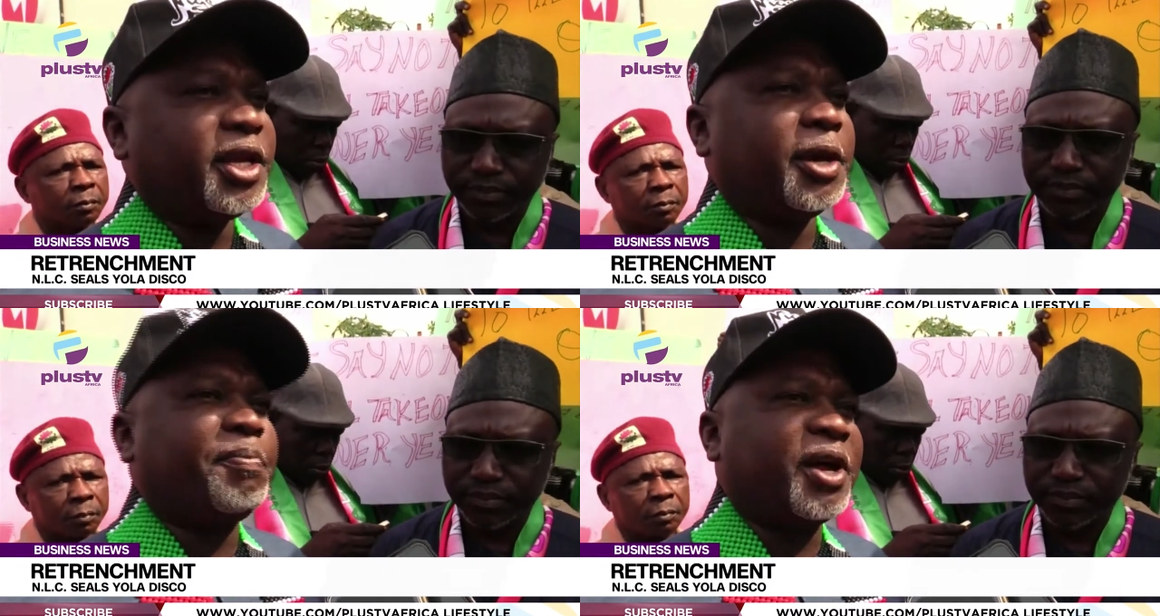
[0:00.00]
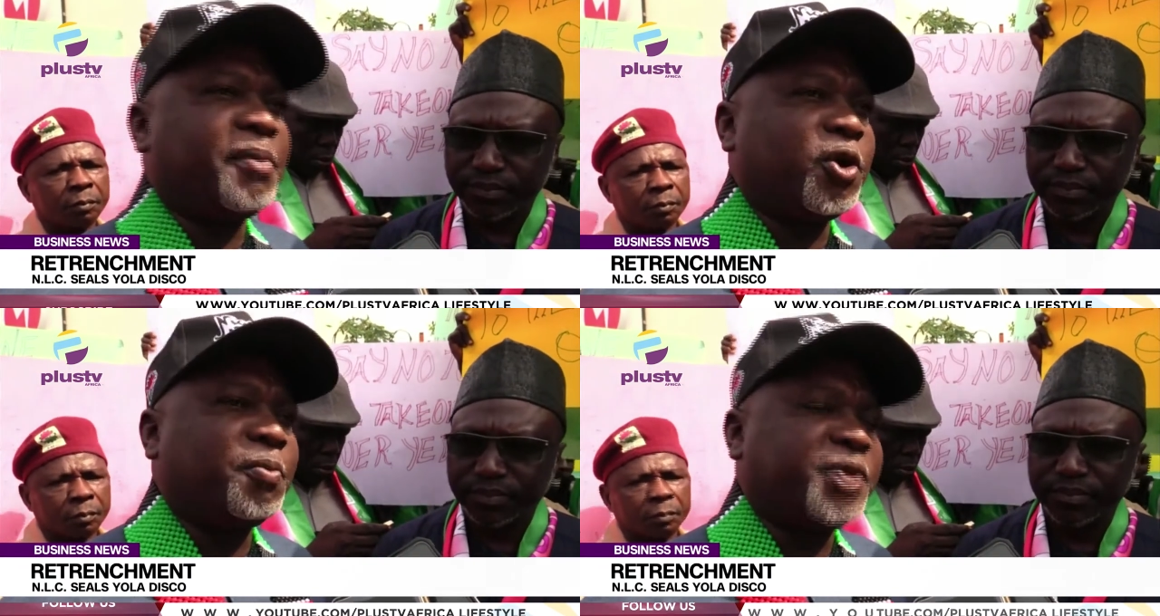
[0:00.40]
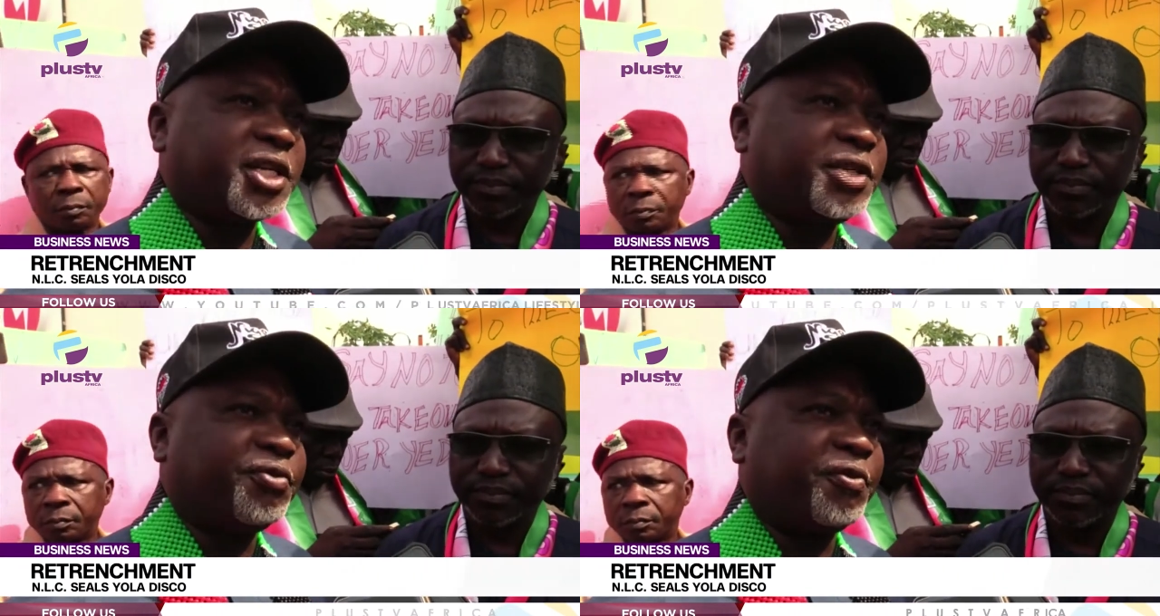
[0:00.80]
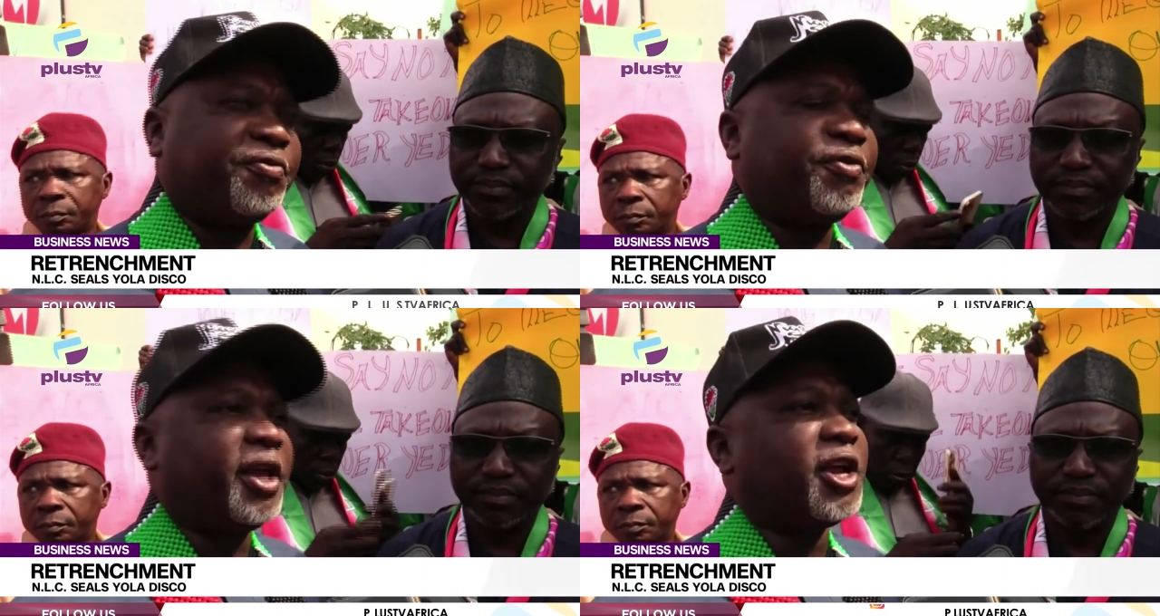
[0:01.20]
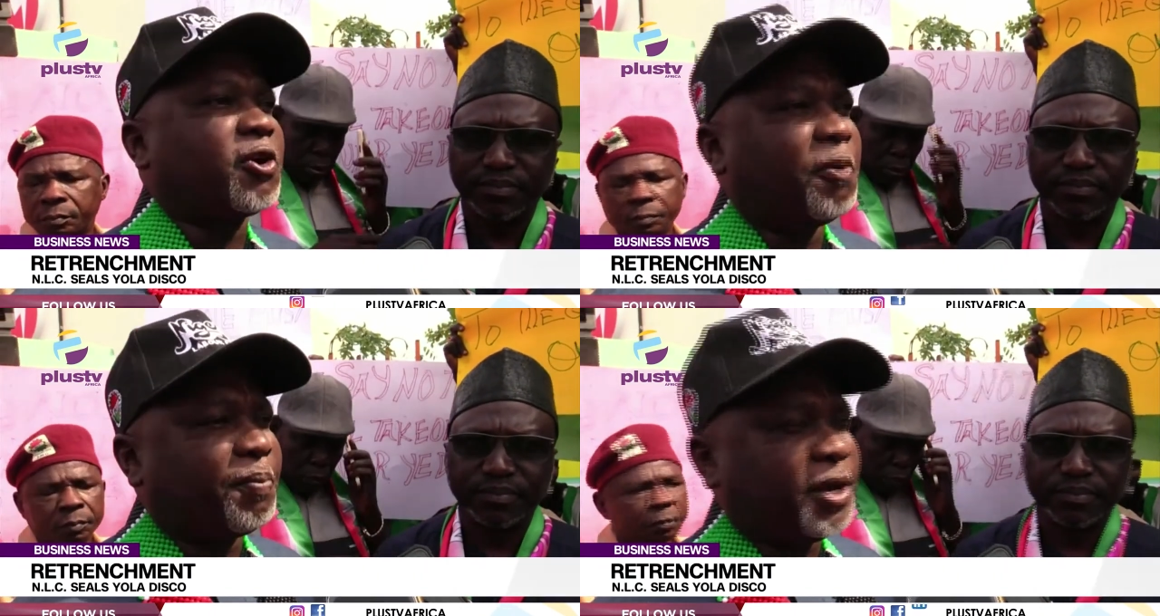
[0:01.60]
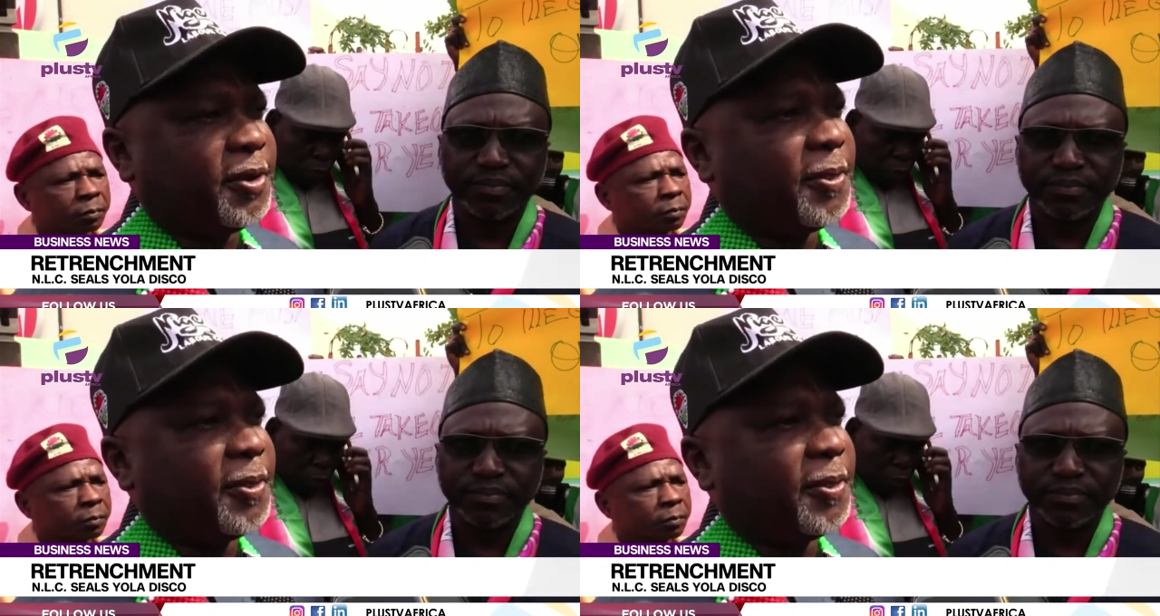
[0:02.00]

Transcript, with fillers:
Speaker 1: The primary objective of any company,